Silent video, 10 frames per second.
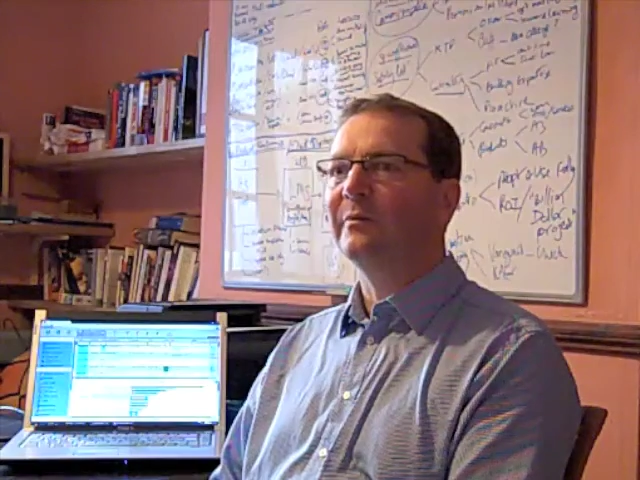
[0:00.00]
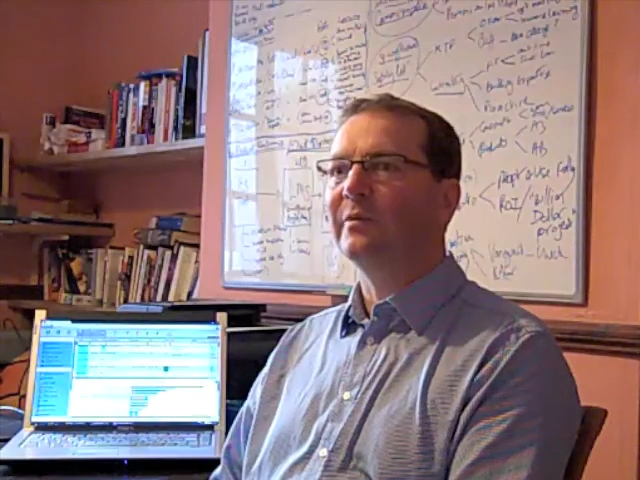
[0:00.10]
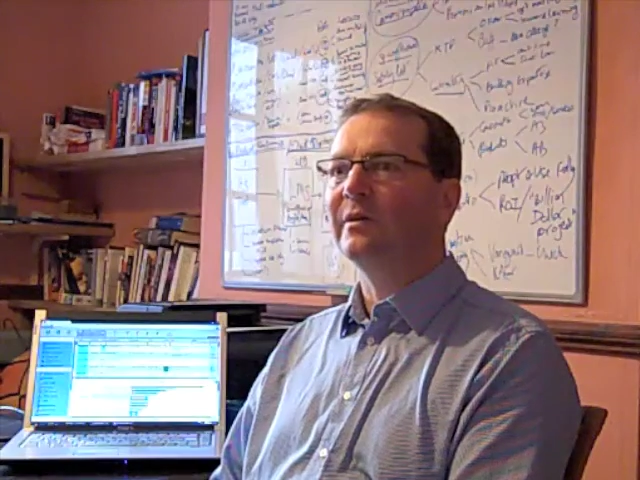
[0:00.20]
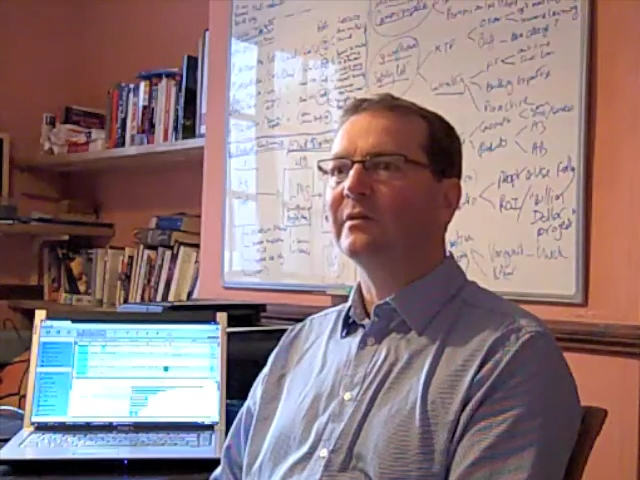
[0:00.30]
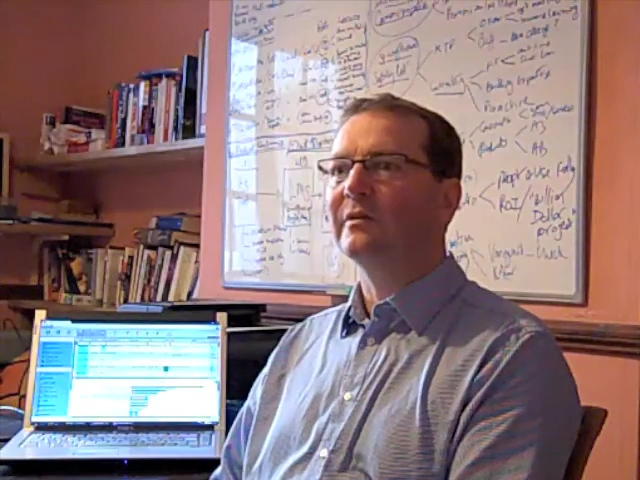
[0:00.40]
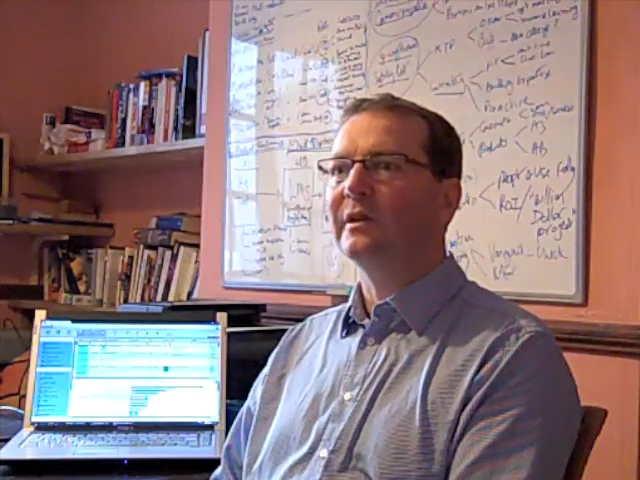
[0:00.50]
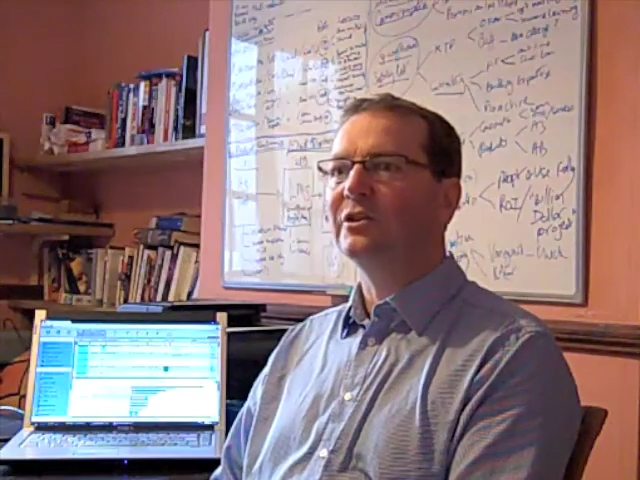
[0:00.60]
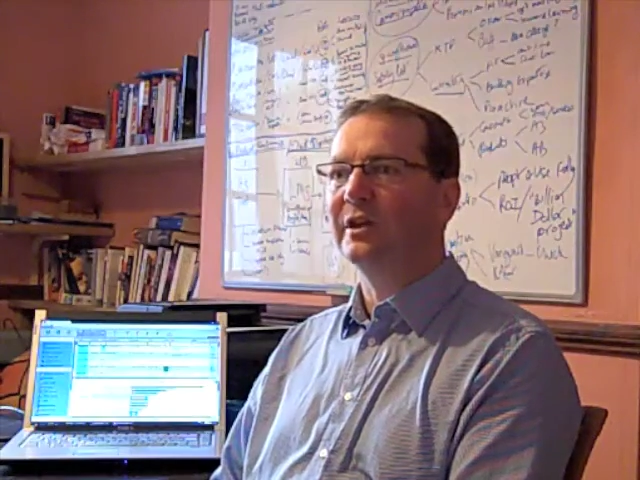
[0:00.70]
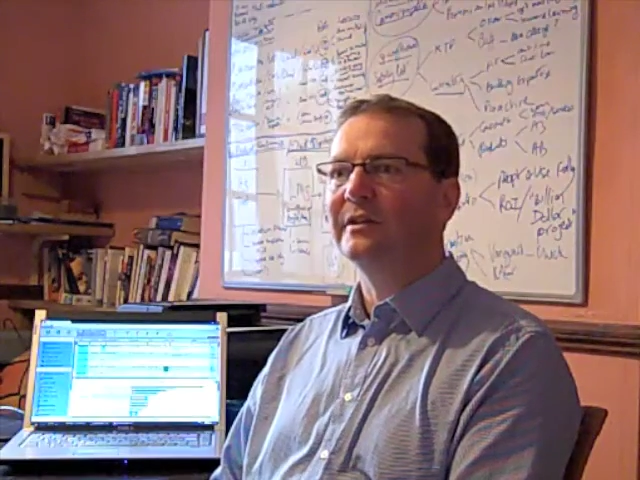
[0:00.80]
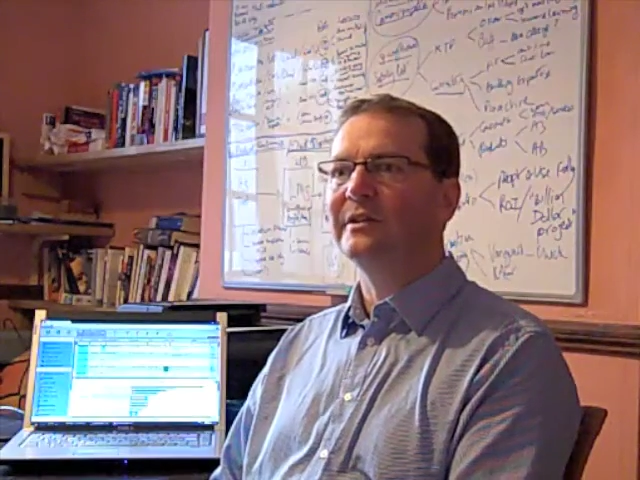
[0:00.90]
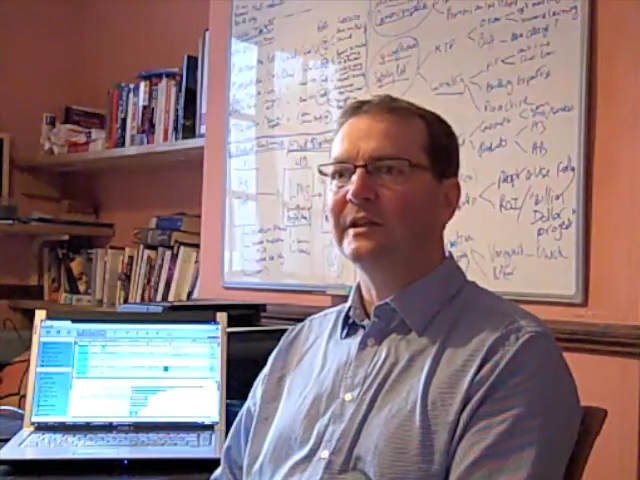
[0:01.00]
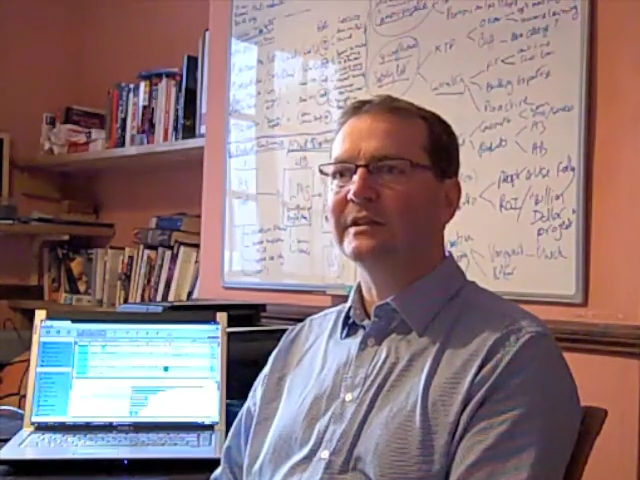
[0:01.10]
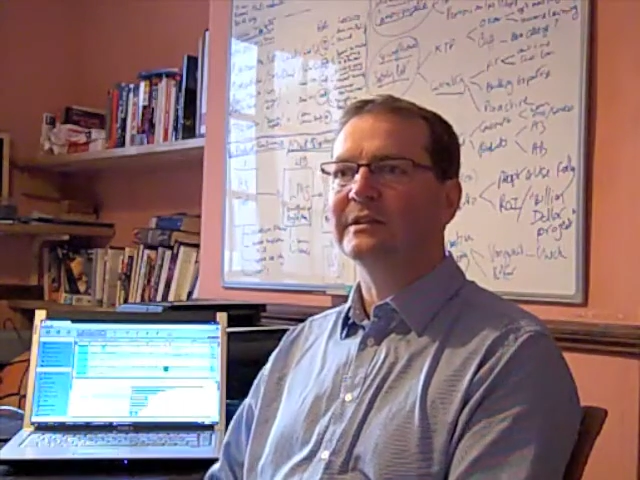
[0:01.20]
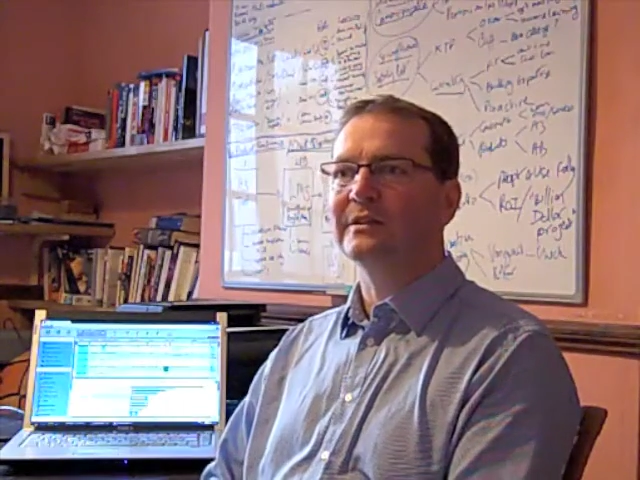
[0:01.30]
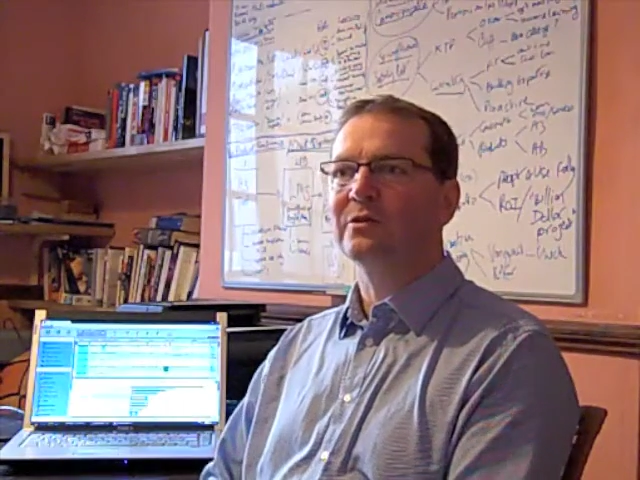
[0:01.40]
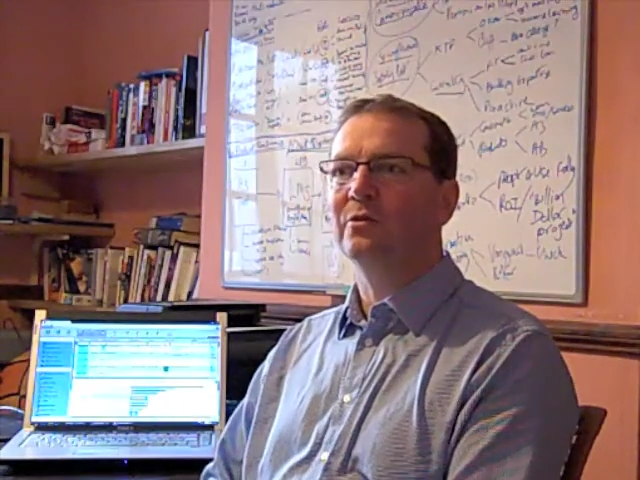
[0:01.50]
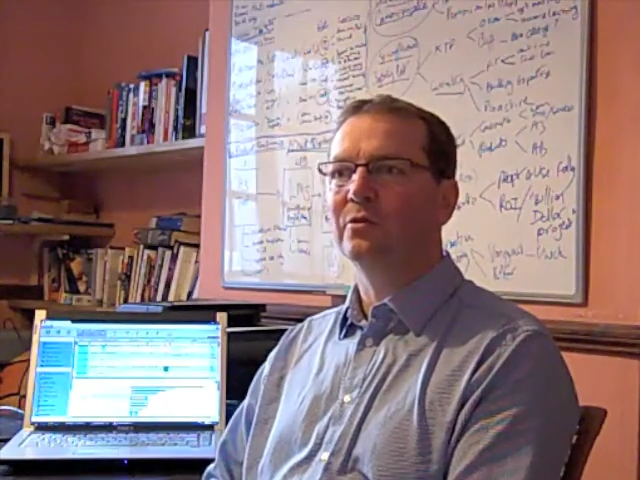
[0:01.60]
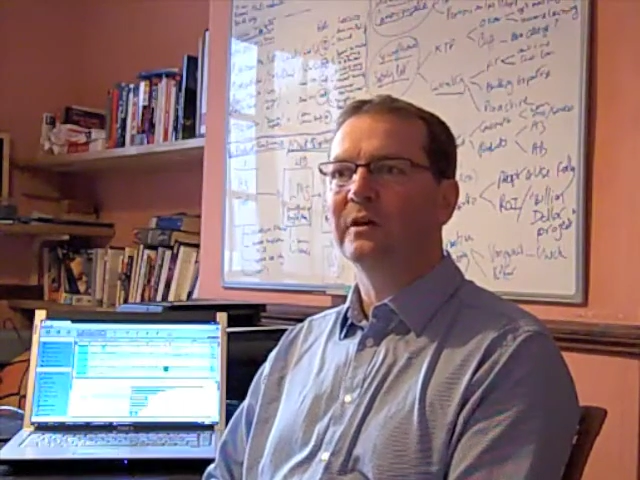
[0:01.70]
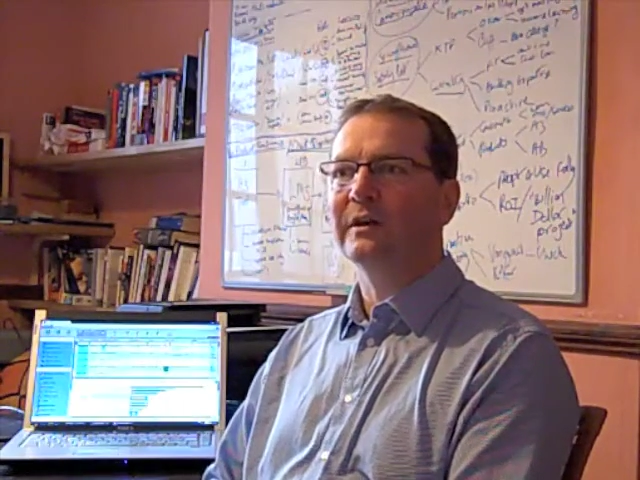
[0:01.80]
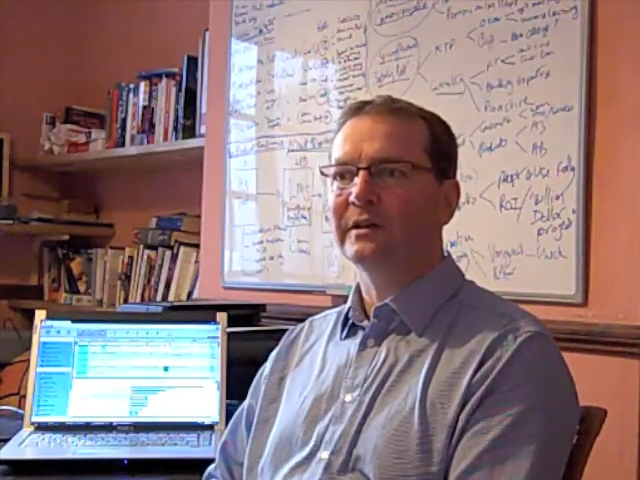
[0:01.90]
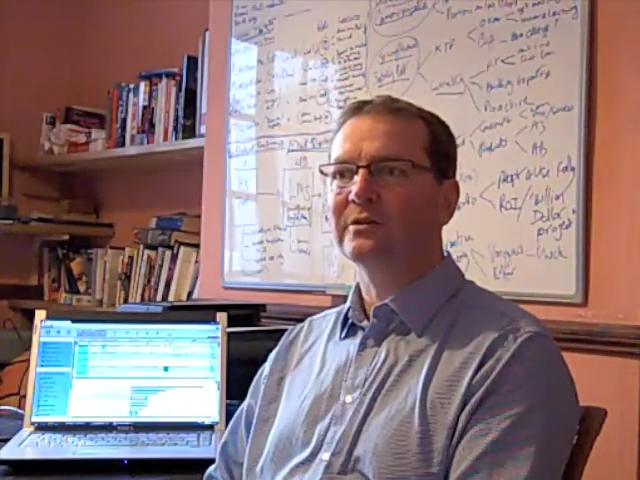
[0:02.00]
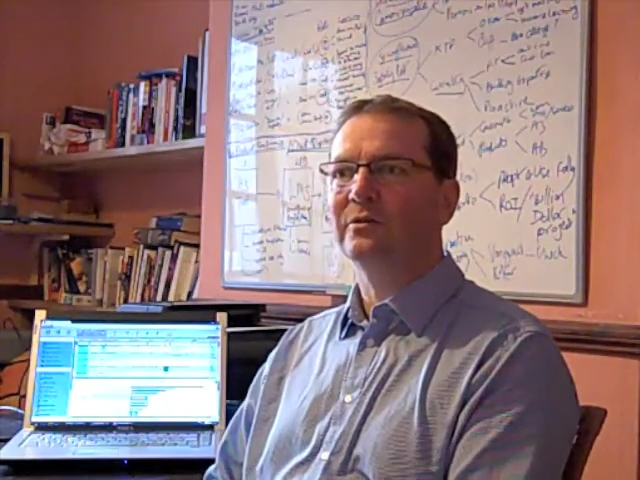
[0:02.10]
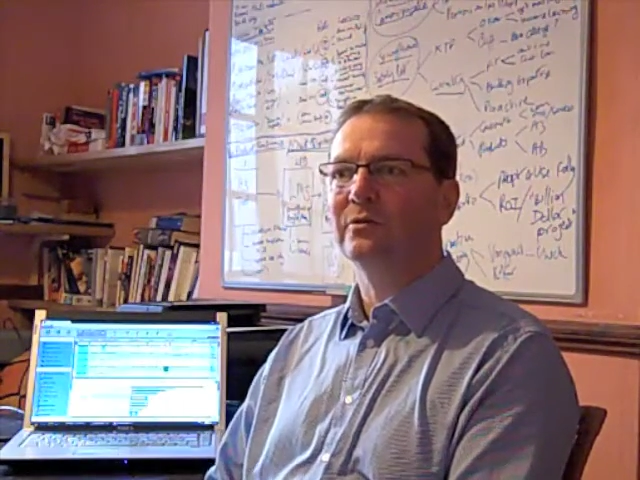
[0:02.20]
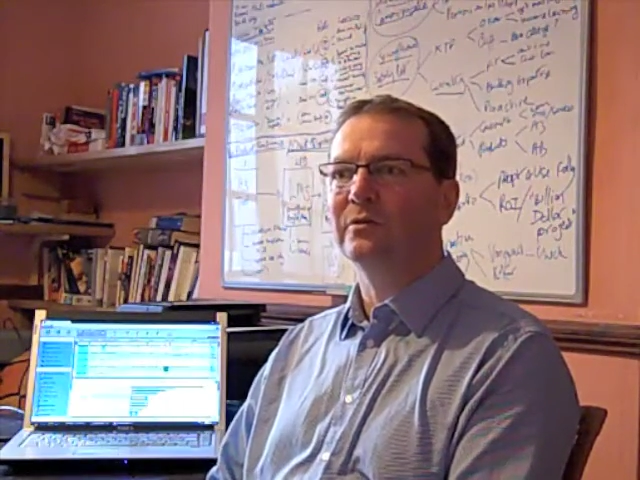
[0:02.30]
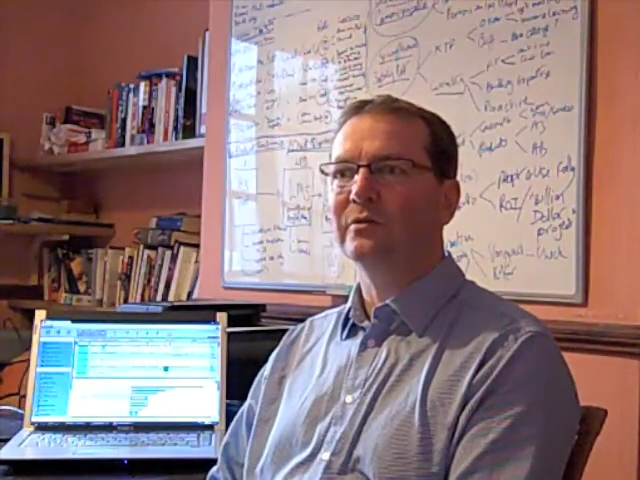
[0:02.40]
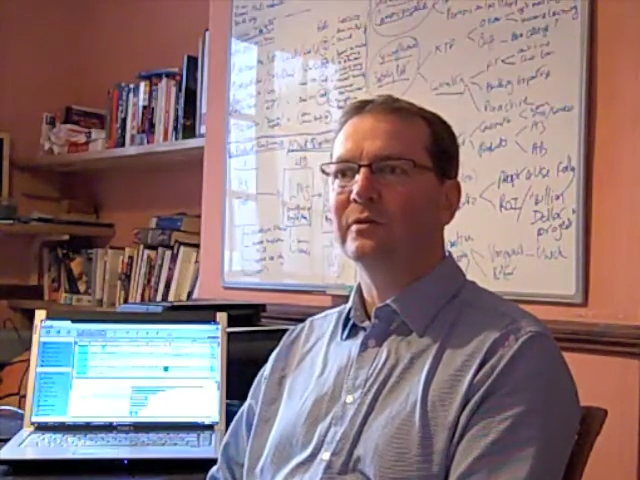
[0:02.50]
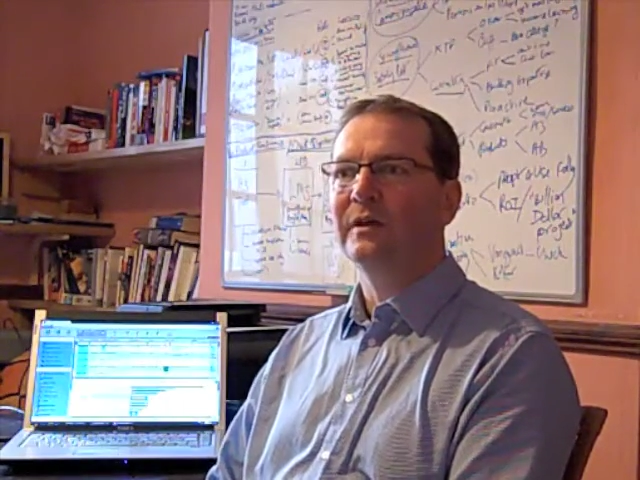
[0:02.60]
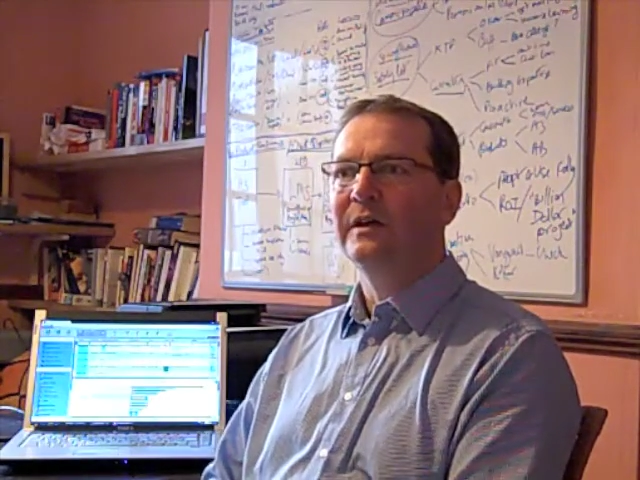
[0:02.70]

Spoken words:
with agility as at its core.